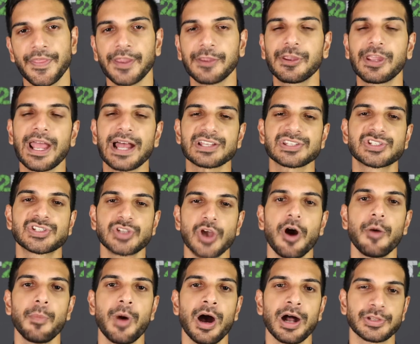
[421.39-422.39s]
Thank you guys
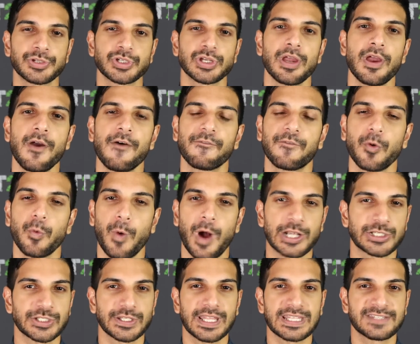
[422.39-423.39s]
so much for
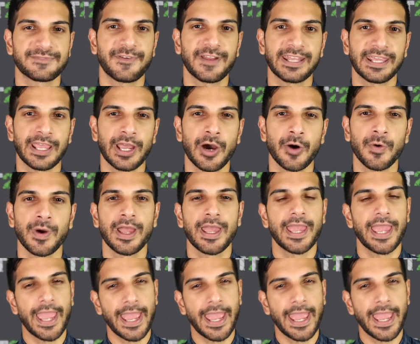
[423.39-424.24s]
watching this video